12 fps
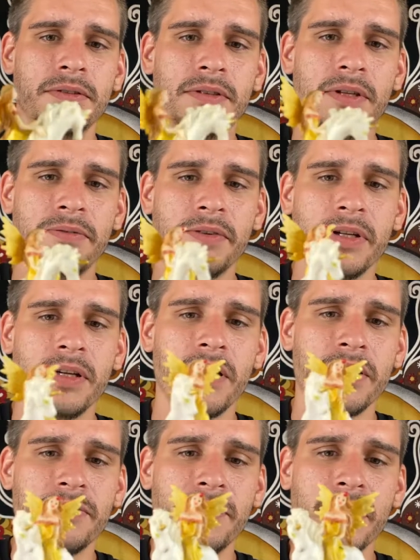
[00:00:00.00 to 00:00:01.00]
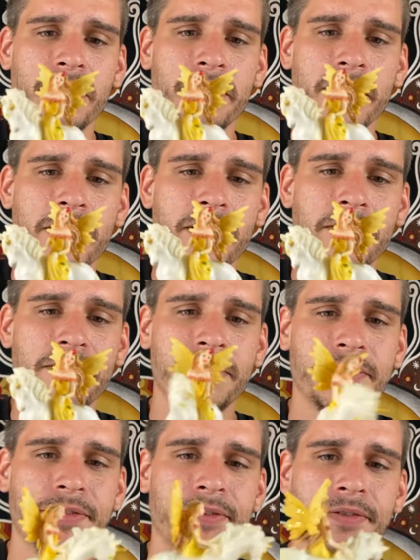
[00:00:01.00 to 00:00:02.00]
Definitely nice
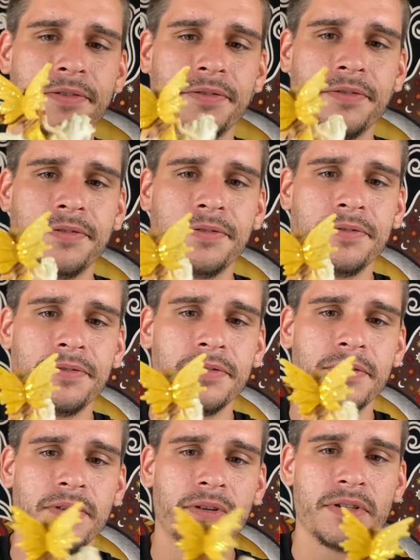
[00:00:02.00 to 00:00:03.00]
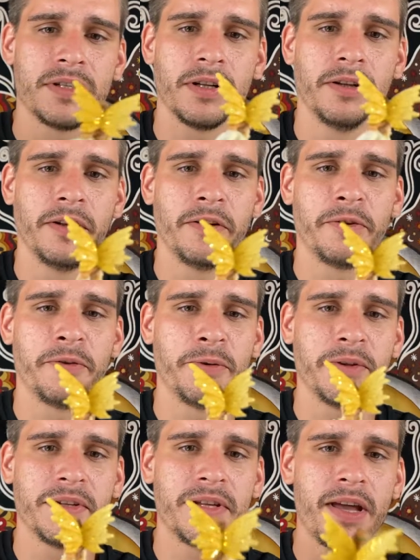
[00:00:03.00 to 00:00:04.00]
figurines. There's the glitter through
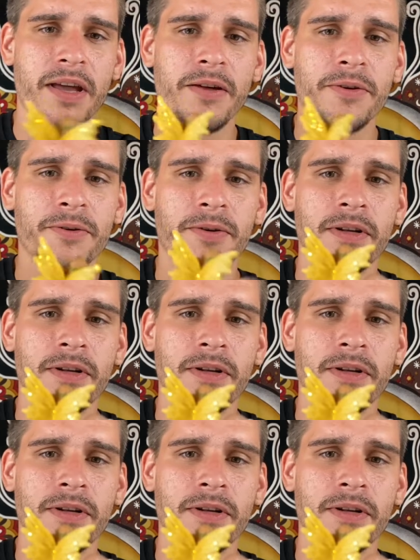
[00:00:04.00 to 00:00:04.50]
the tail,